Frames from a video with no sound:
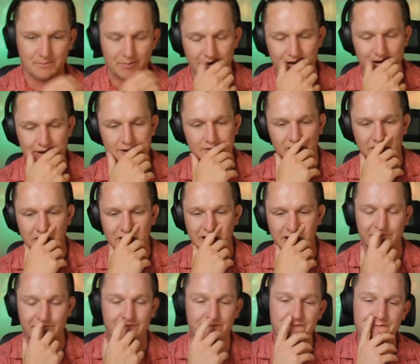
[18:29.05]
and he is
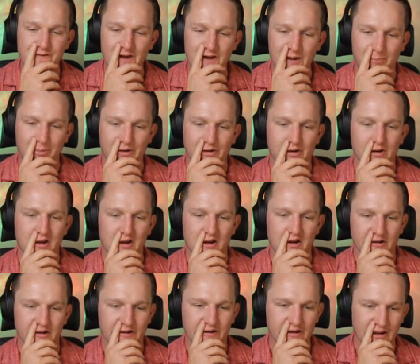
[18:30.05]
looking flippin'
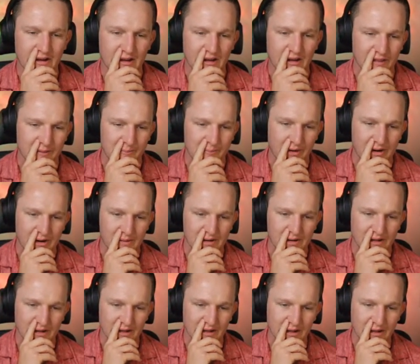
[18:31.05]
good in the Premier
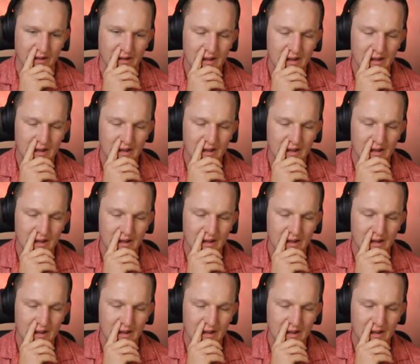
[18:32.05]
League.